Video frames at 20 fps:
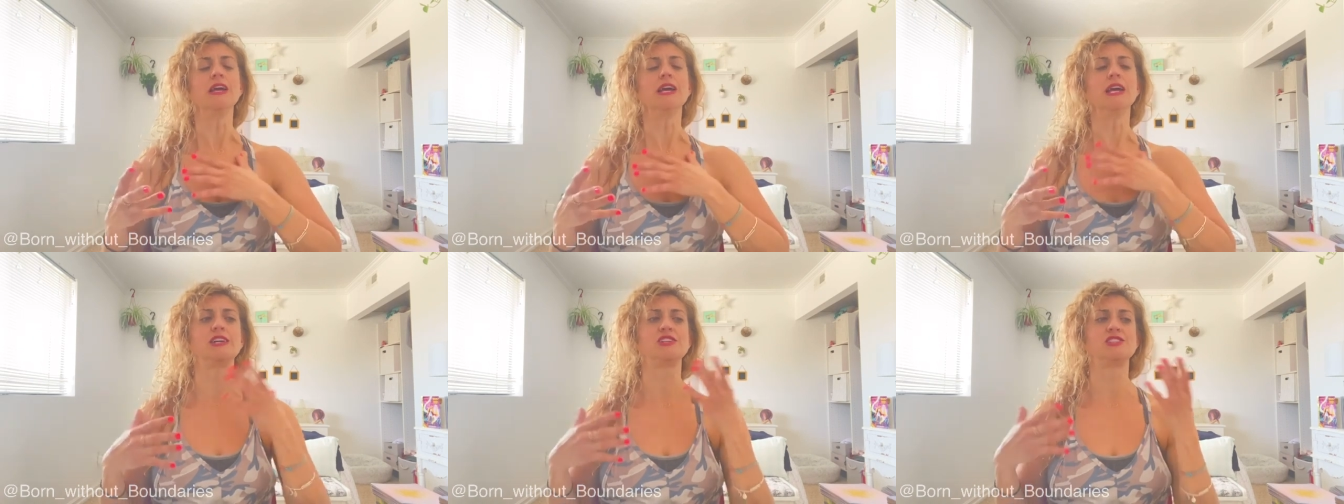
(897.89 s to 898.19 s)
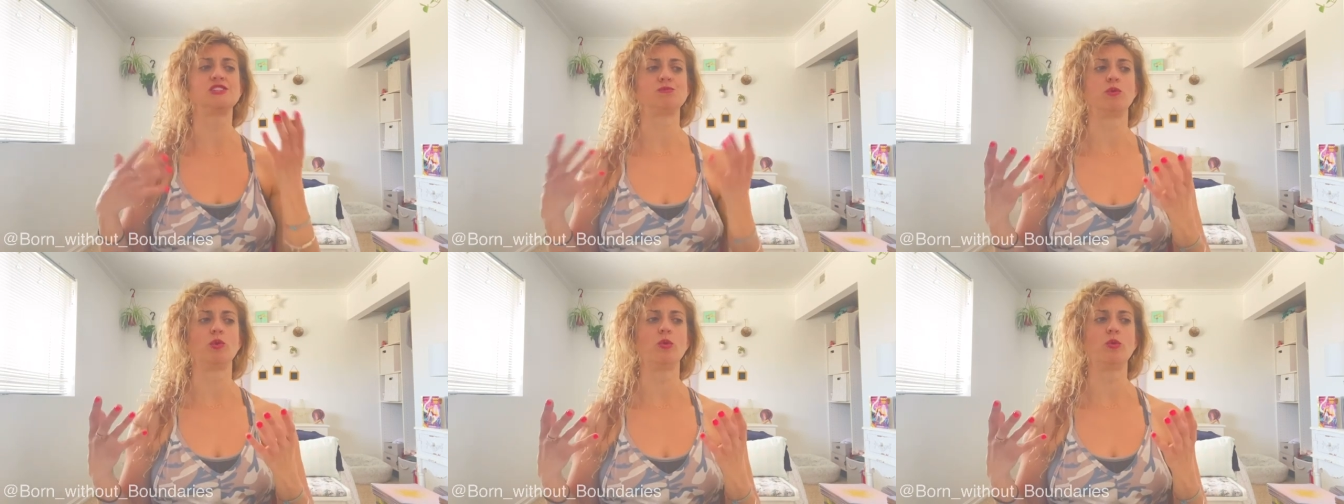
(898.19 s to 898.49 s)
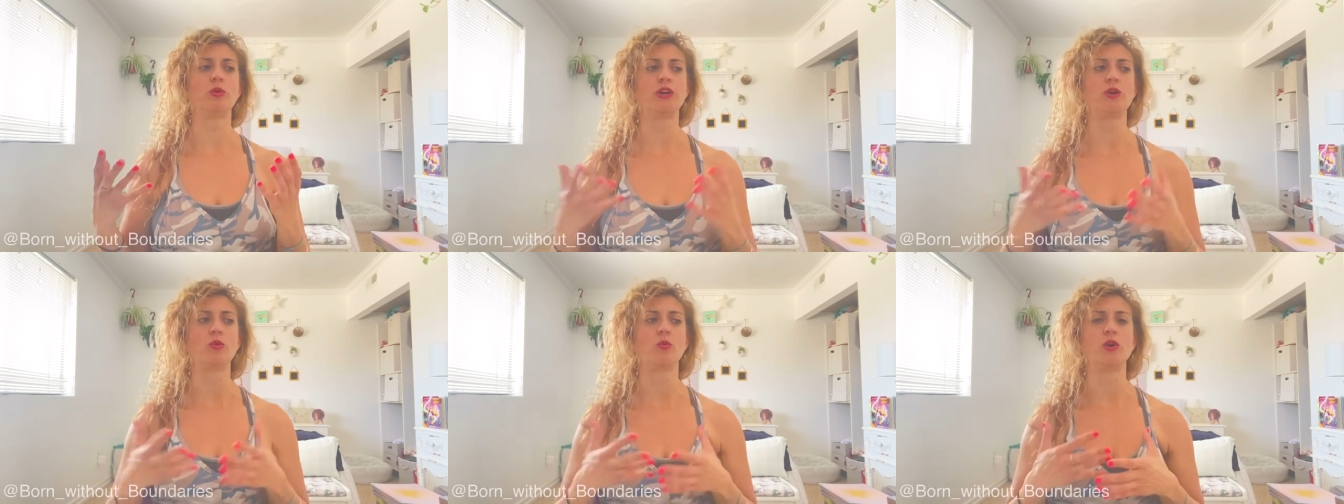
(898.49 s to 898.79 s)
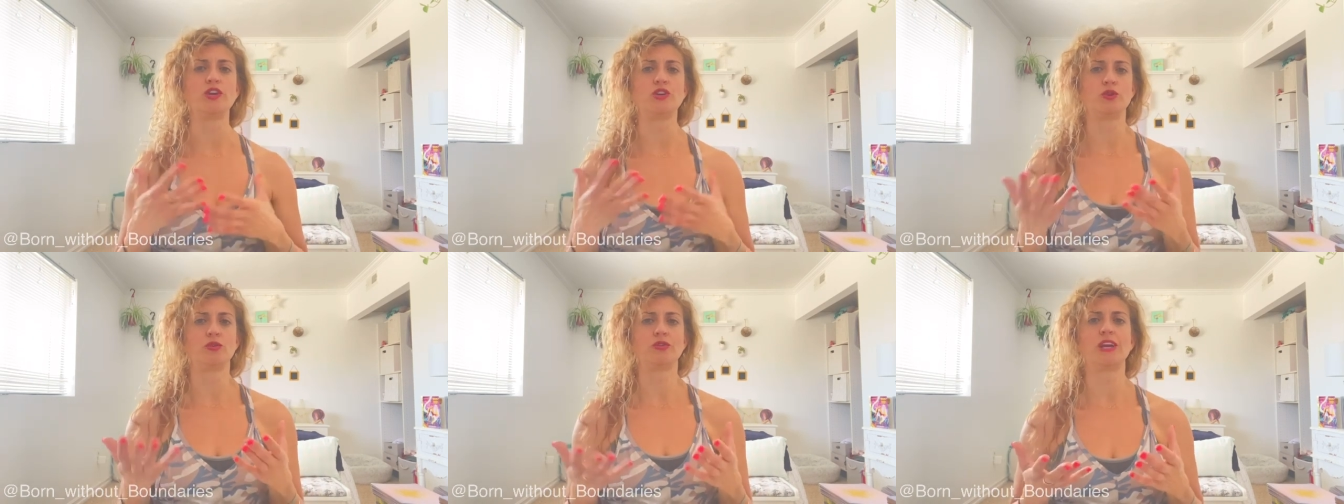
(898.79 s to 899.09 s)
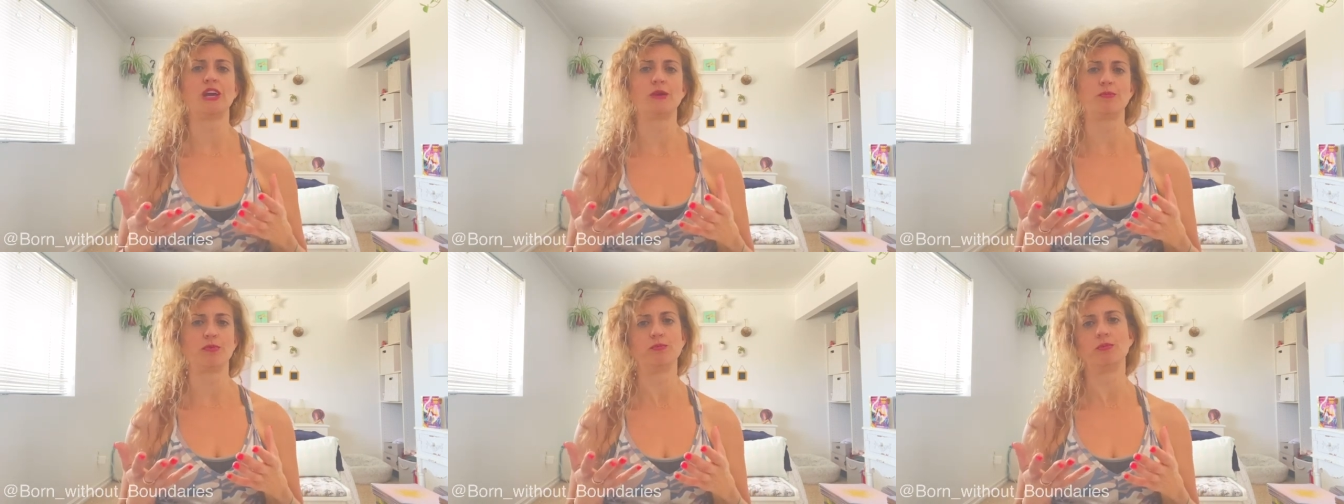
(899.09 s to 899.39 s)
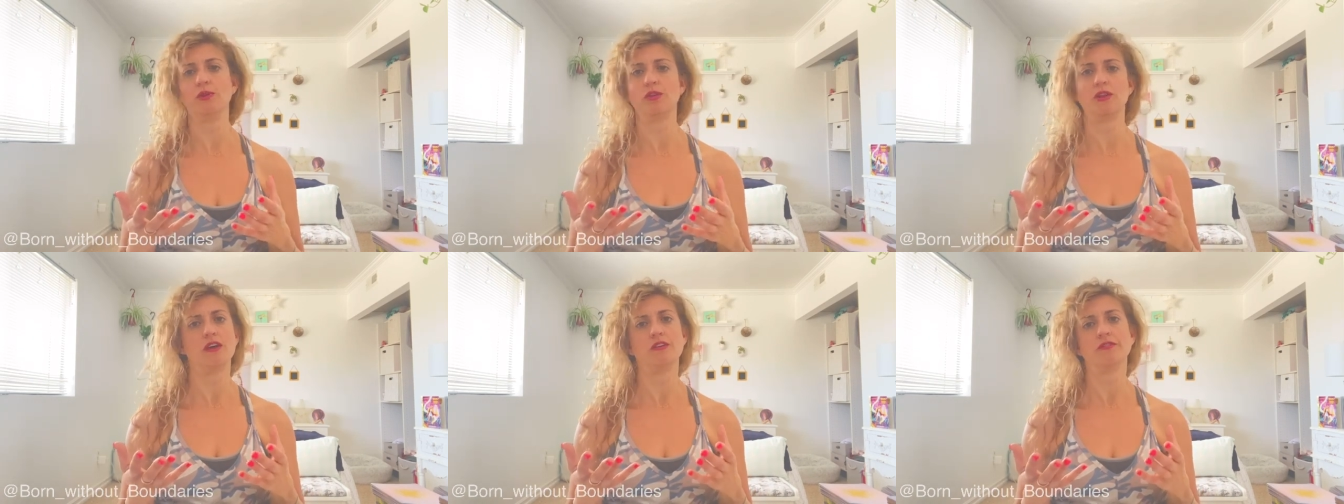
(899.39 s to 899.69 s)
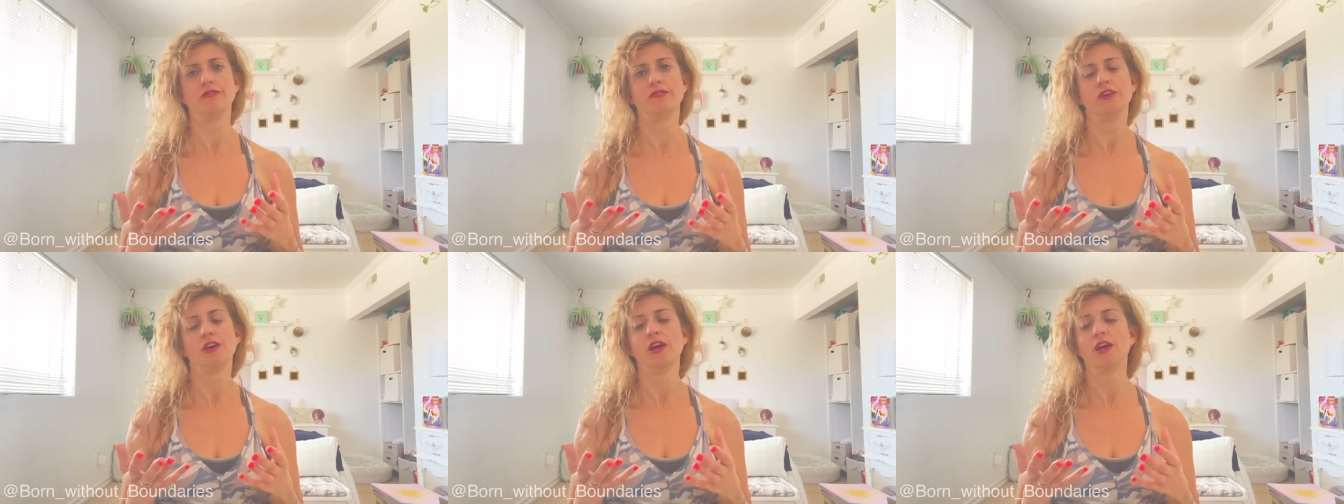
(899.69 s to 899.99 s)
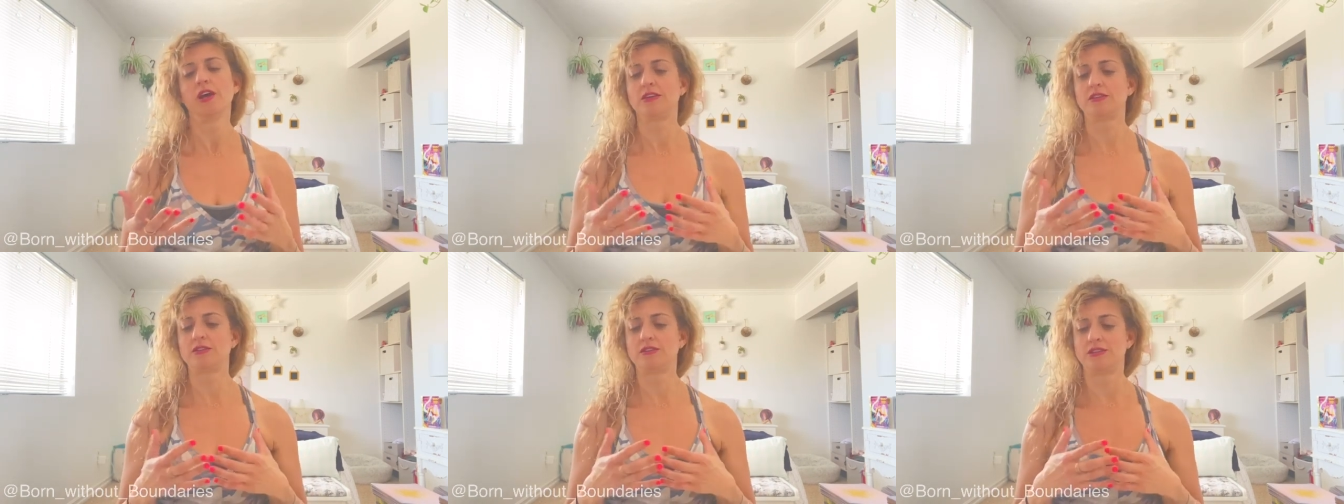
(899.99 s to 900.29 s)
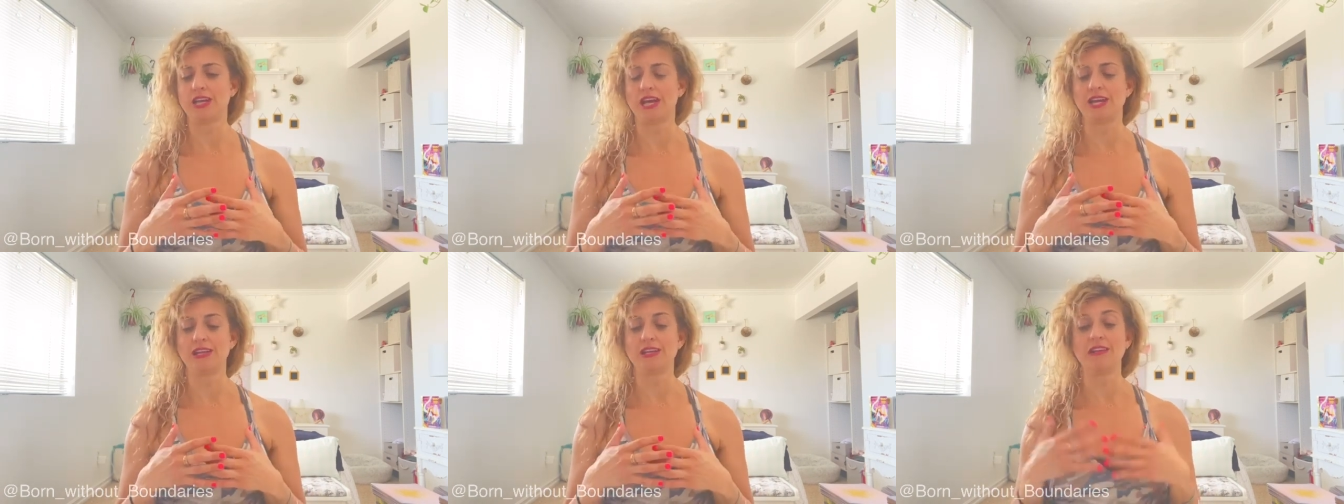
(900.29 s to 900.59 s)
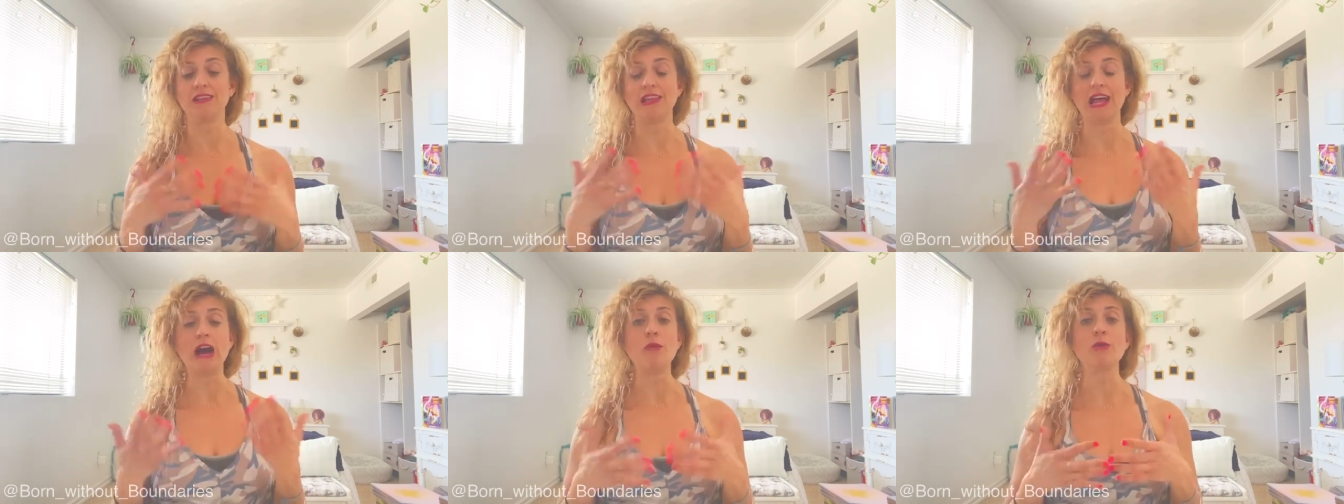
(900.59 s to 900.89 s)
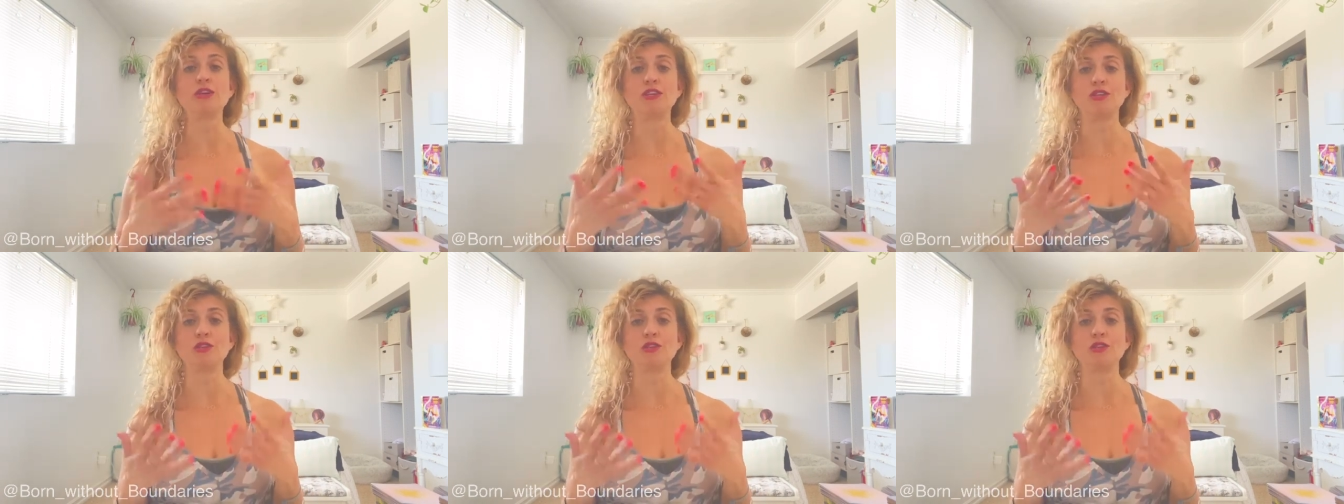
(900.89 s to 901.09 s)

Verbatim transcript: exploring what you're capable of and allowing